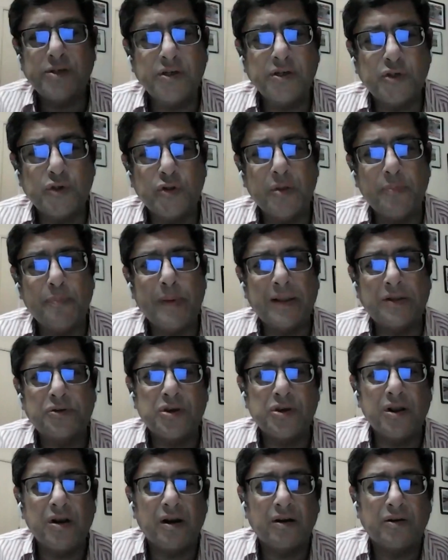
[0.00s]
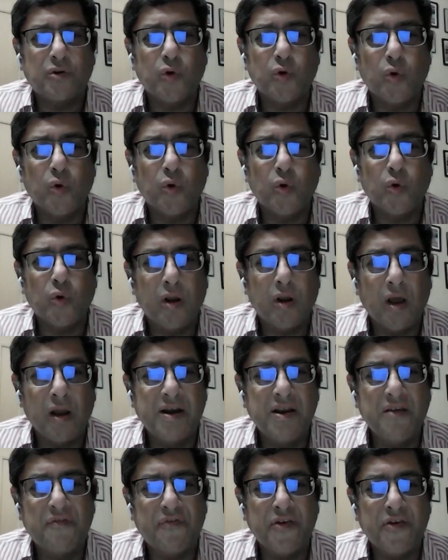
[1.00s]
into the picture a, a
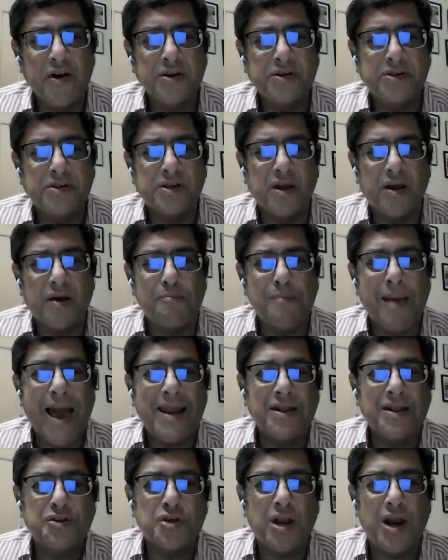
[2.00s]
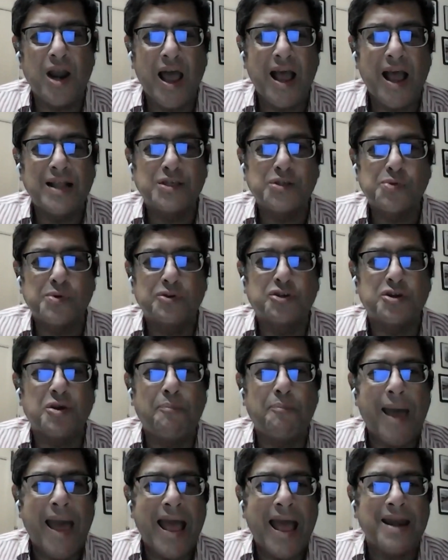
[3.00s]
different uh, alliance with
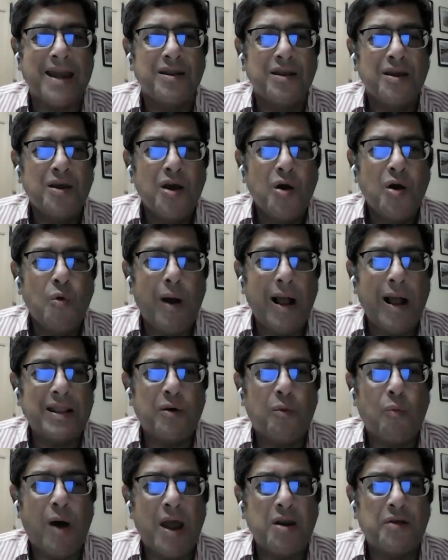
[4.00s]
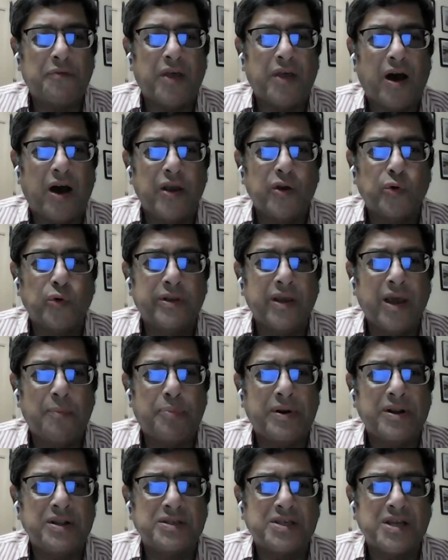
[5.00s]
Japan while the one of the Ayodhya
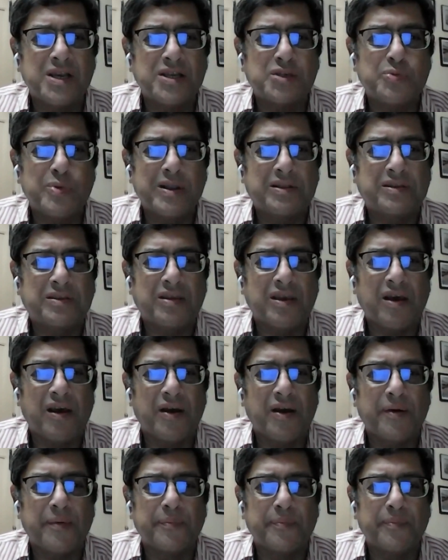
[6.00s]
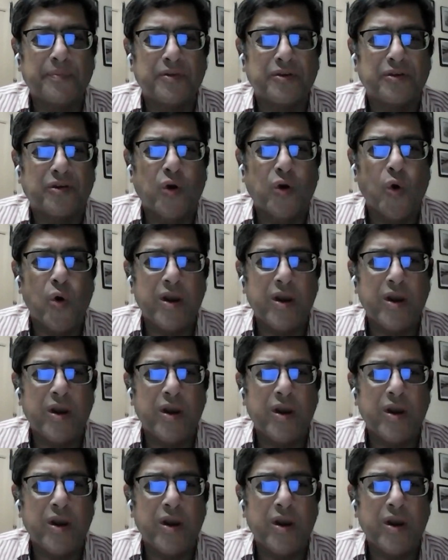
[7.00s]
princess with uh, Korea.